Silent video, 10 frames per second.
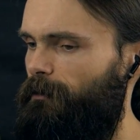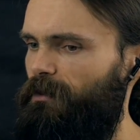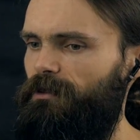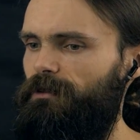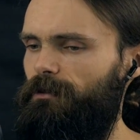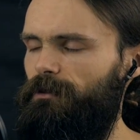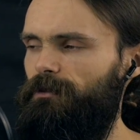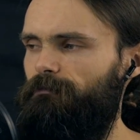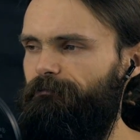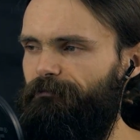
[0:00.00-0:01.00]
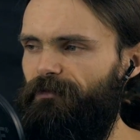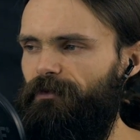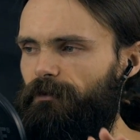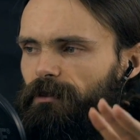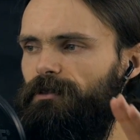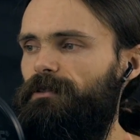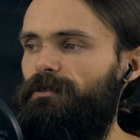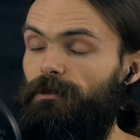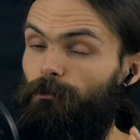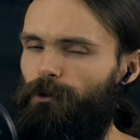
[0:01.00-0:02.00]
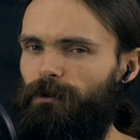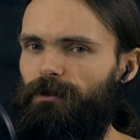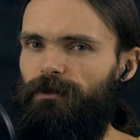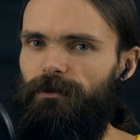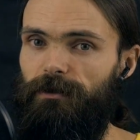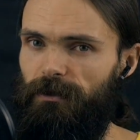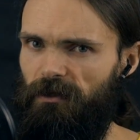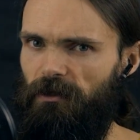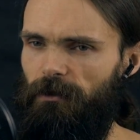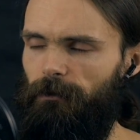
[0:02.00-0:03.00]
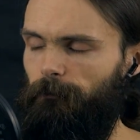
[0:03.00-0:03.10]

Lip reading: But this is important still.